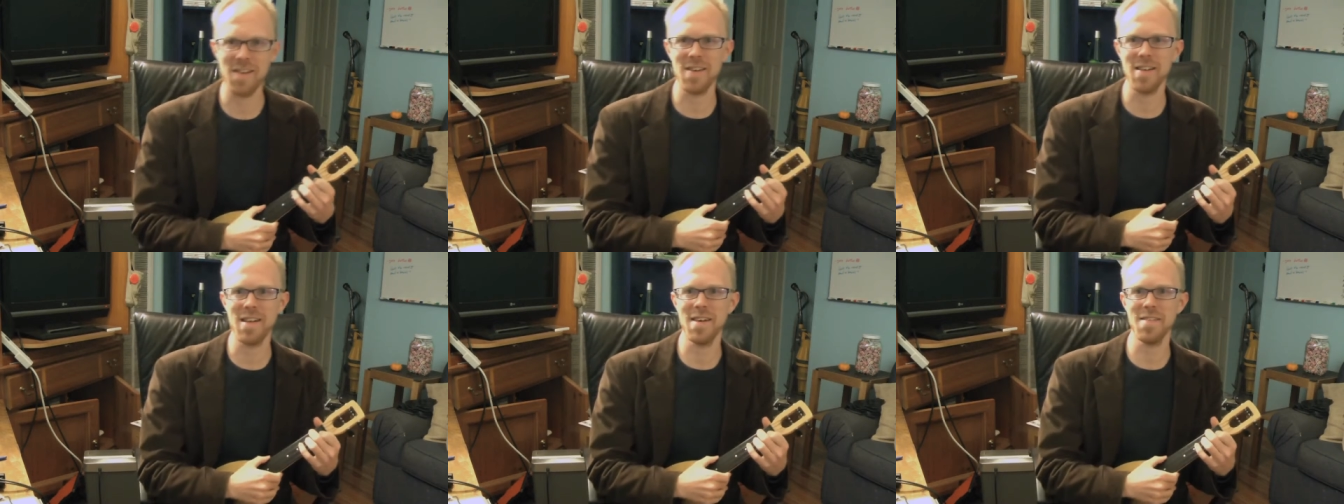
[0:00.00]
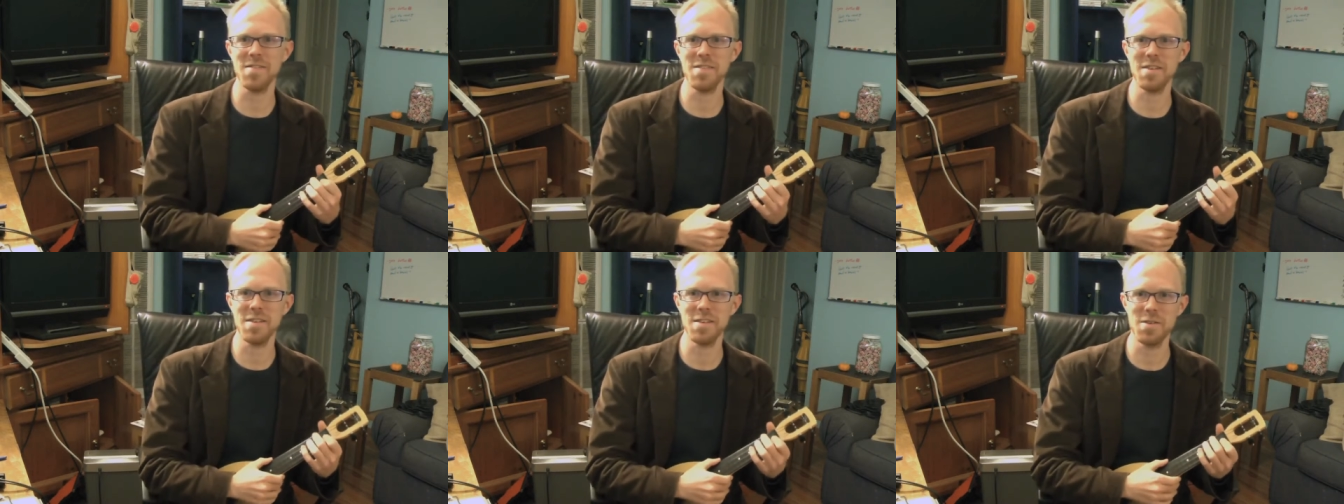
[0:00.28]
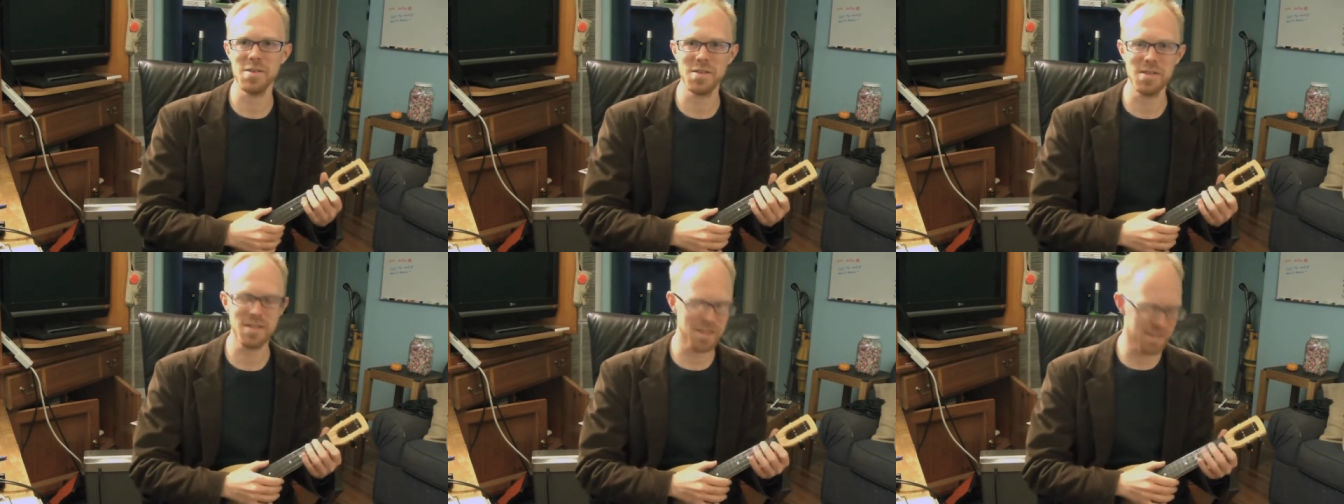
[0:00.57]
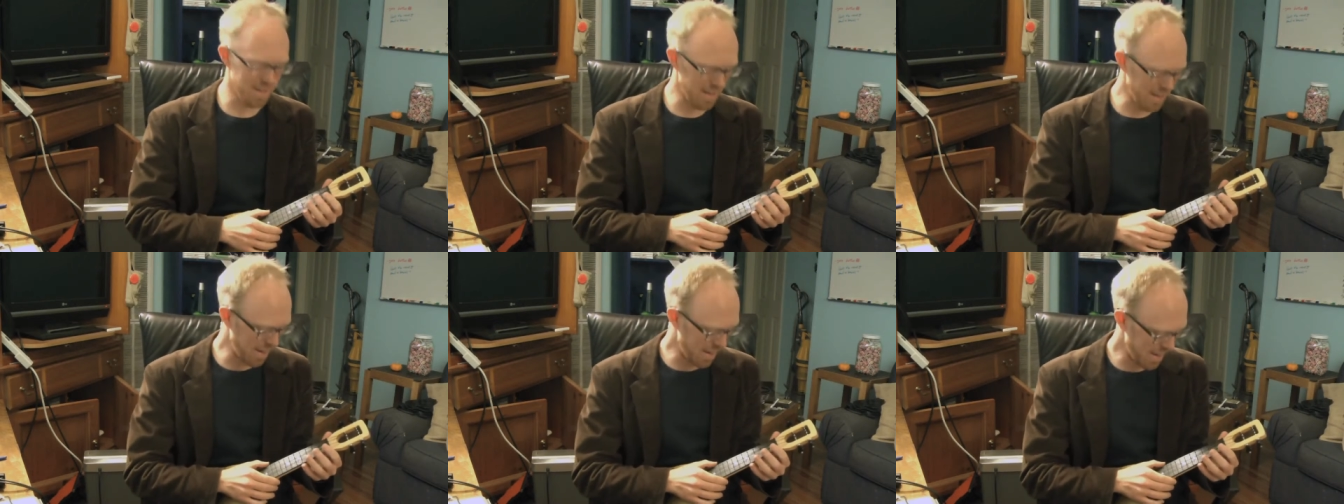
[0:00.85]
and all afternoon,
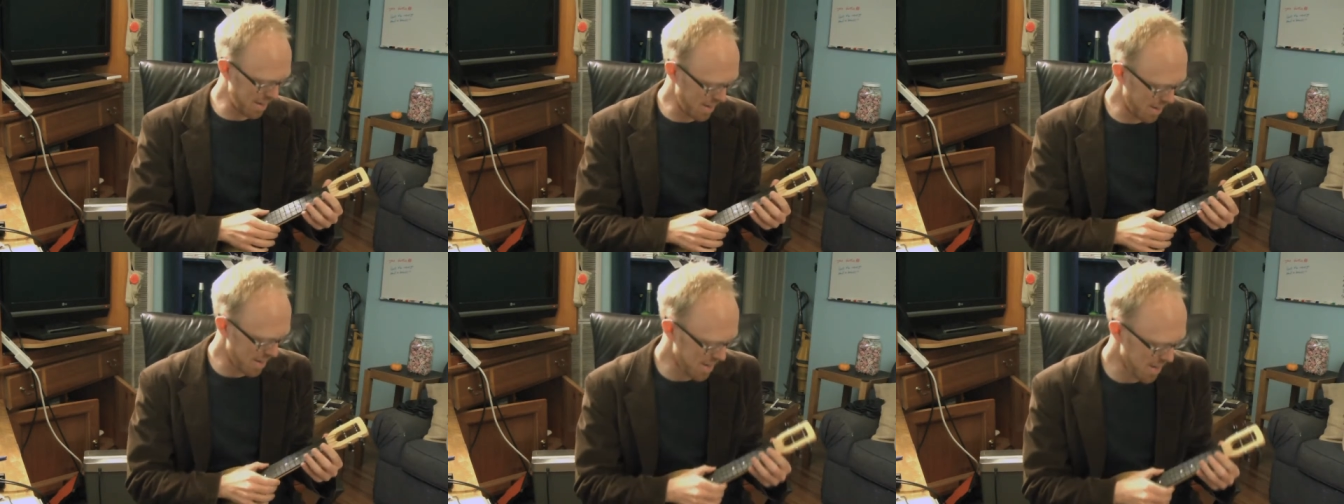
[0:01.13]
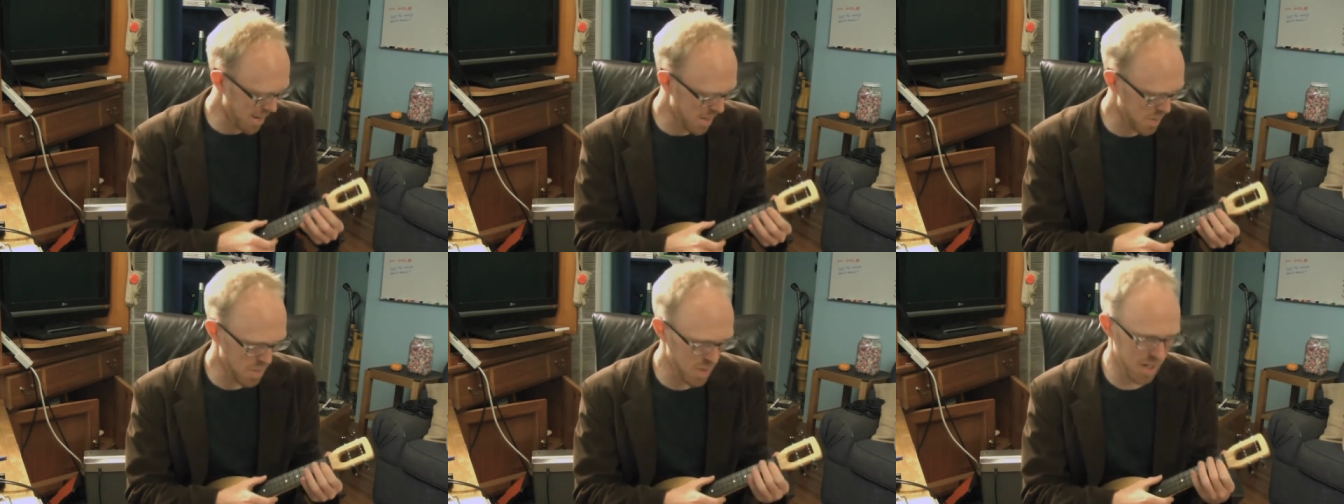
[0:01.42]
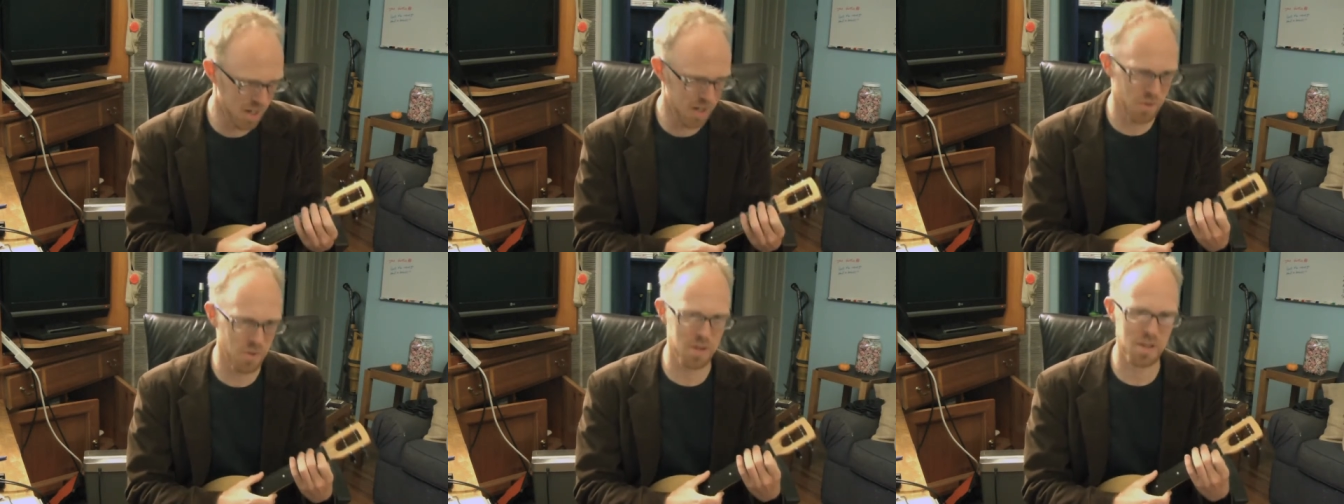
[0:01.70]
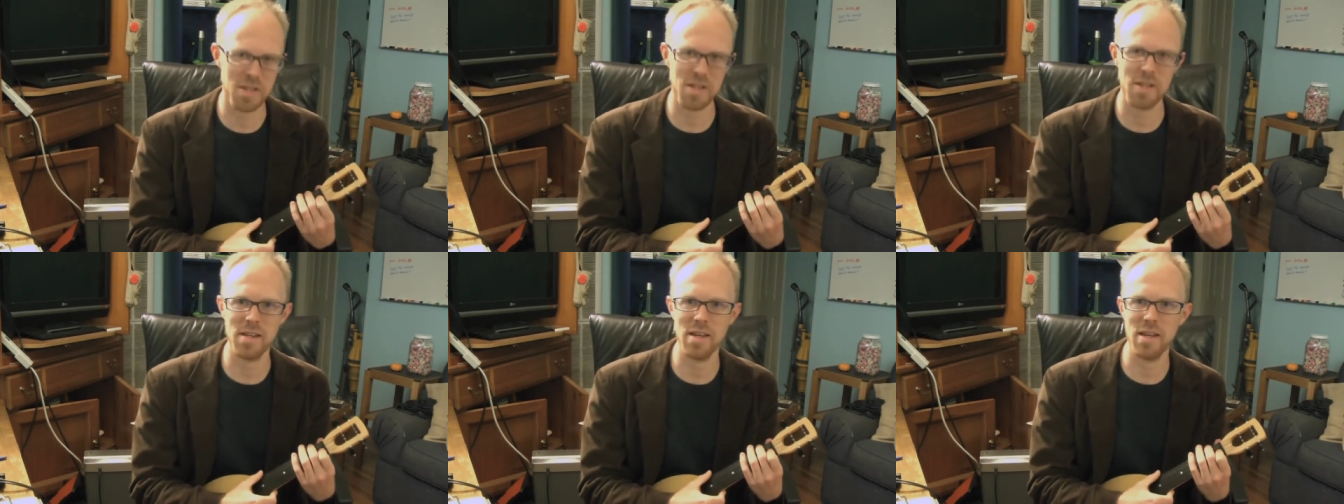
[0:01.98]
and I'm here
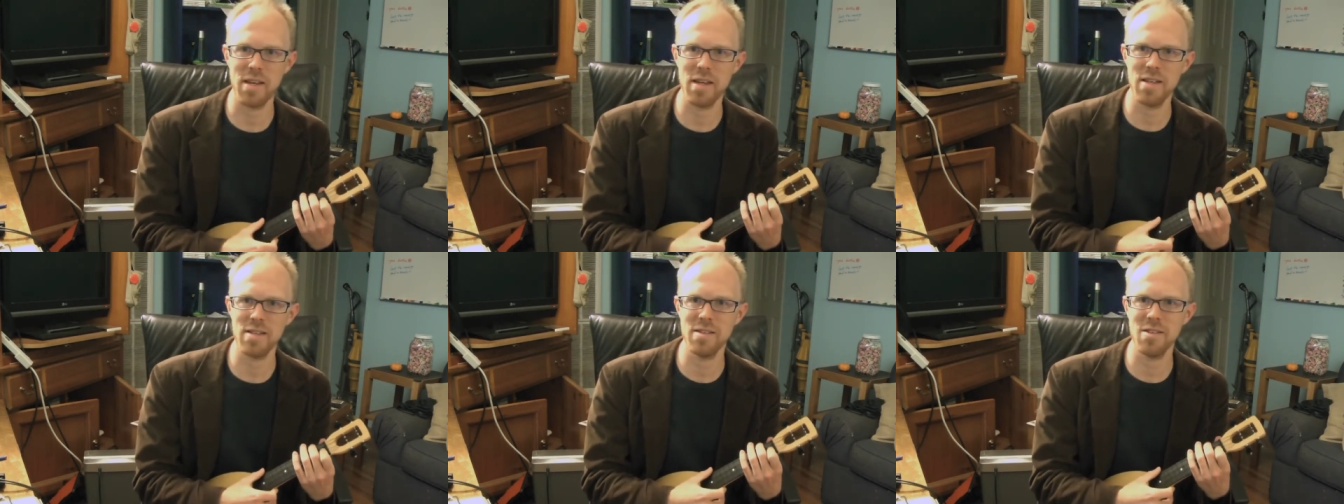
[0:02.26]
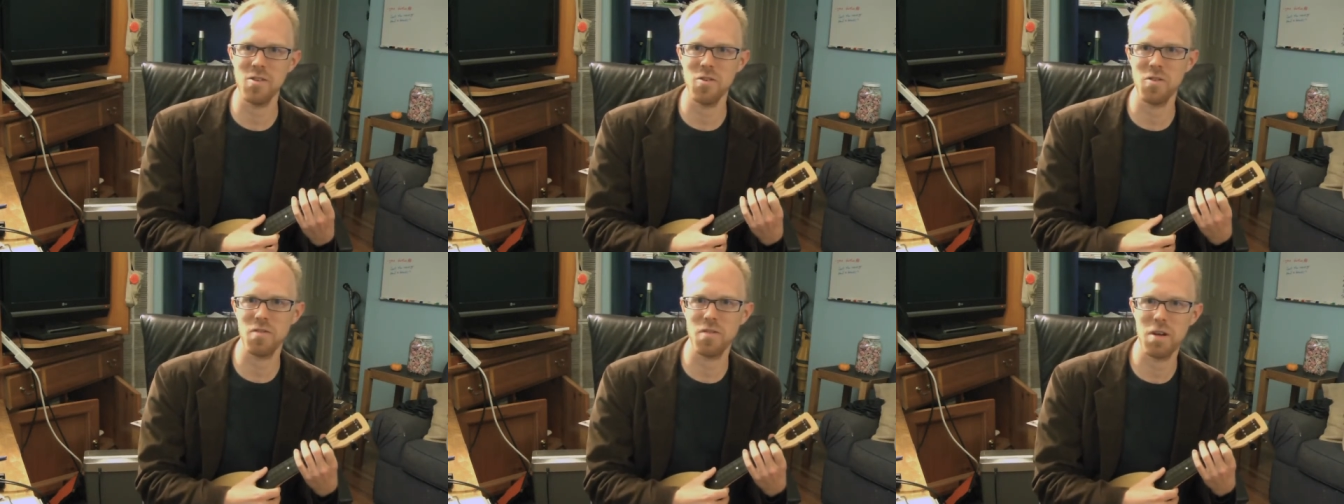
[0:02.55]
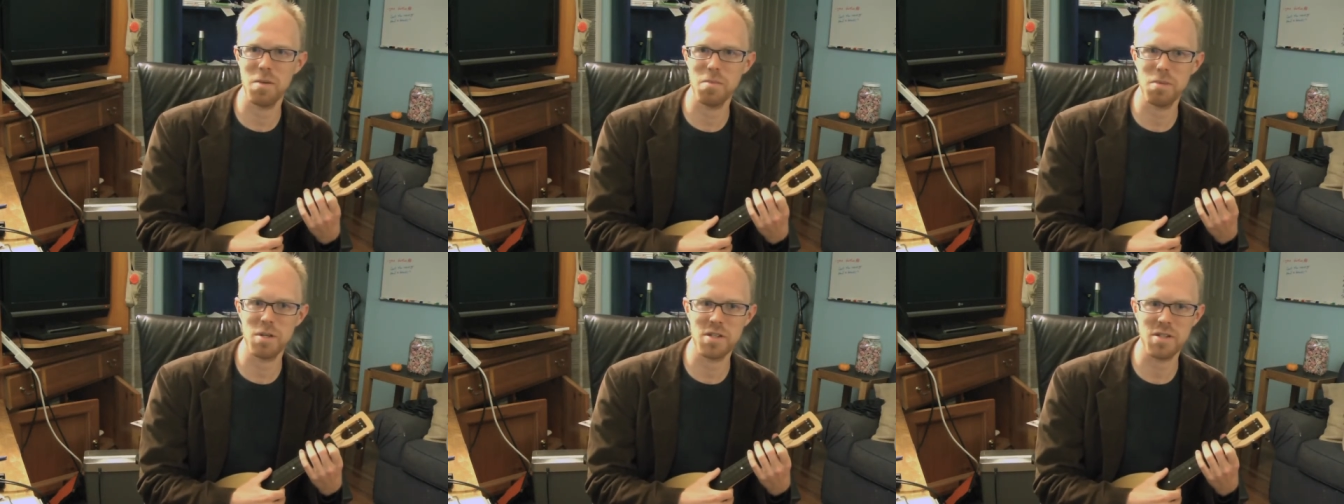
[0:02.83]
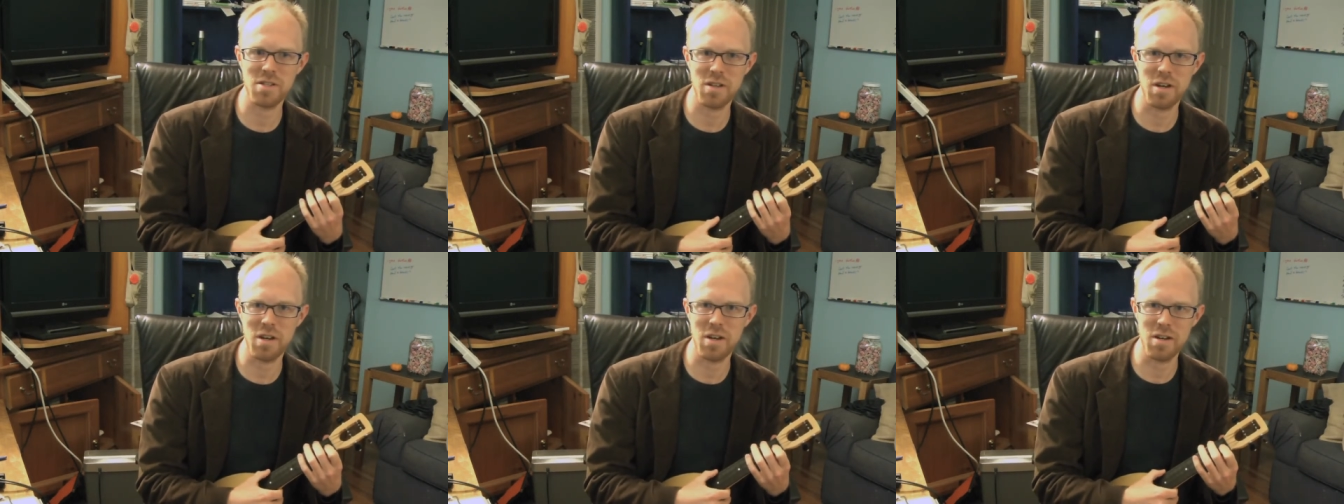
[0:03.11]
with today's Ukevember
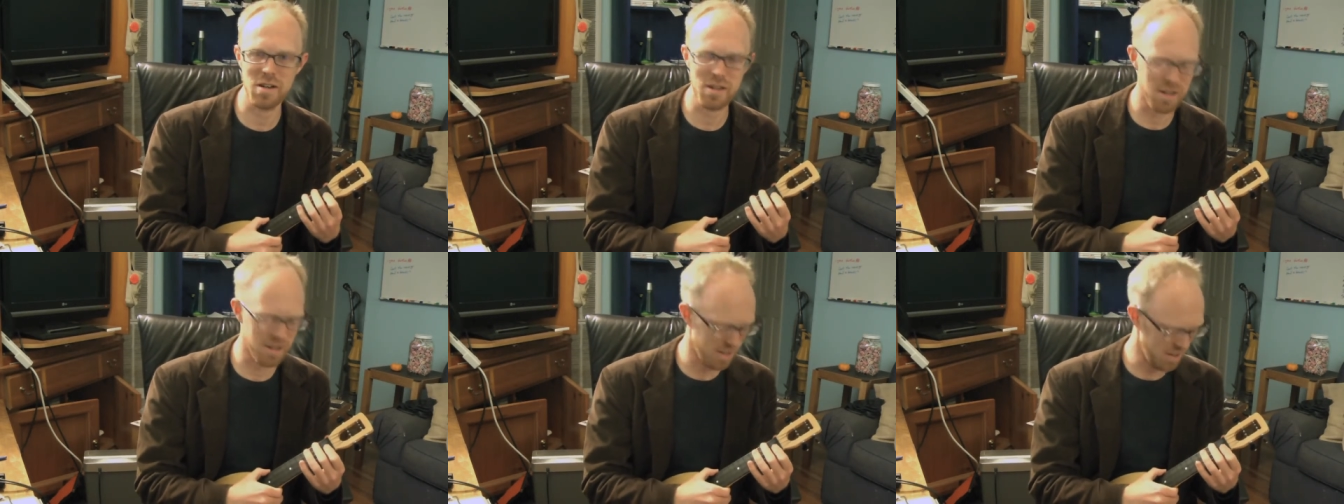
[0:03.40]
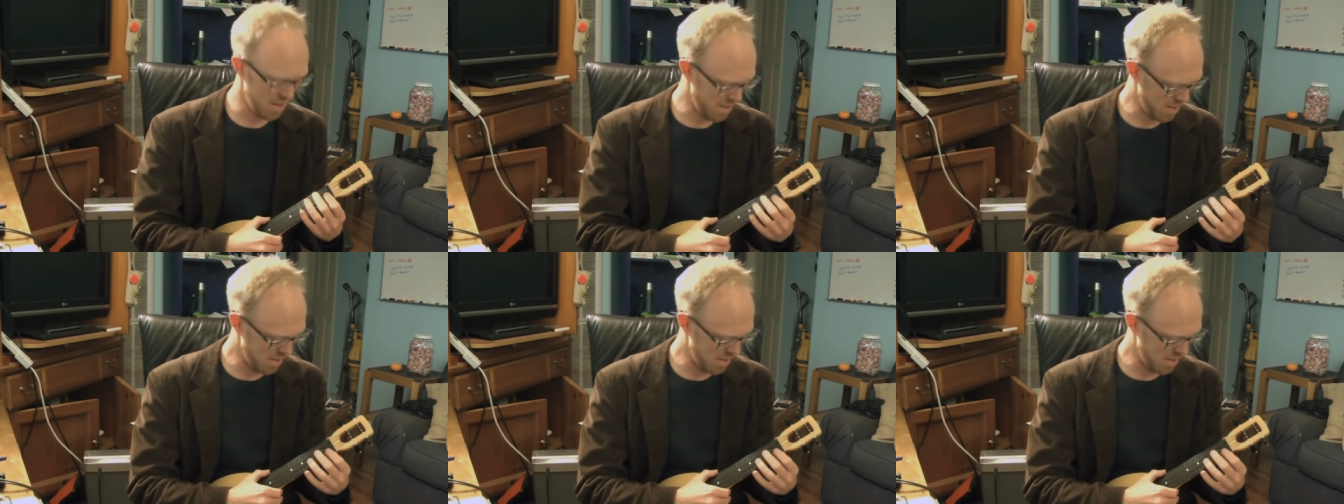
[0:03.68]
song.